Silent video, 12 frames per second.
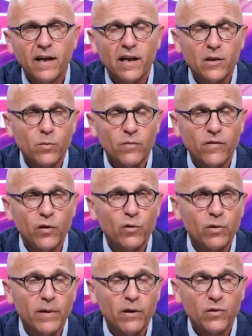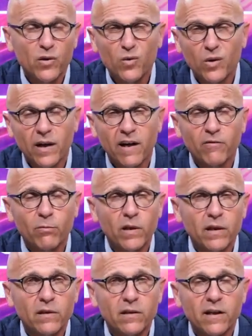has been viewed about 2.5
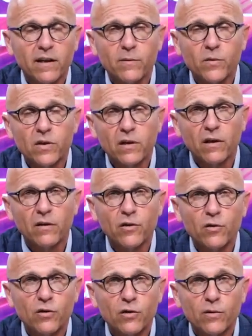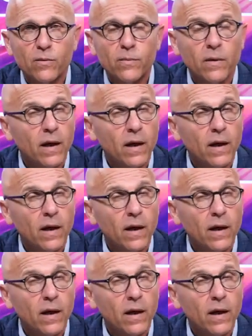million times on YouTube.